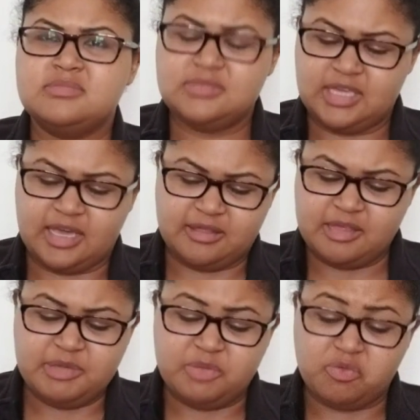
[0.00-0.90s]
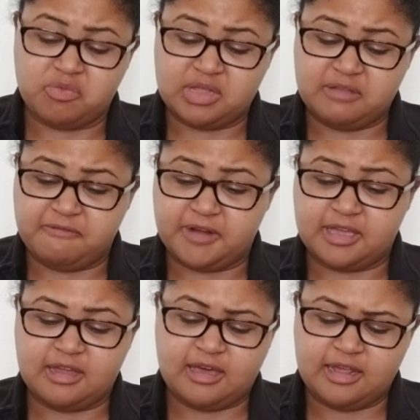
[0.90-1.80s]
Yeah, that made me really
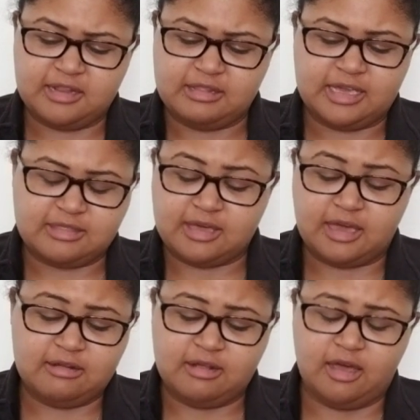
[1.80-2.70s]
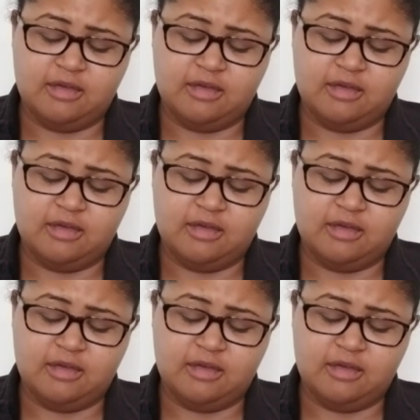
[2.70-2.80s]
freaking hot. I didn't like that.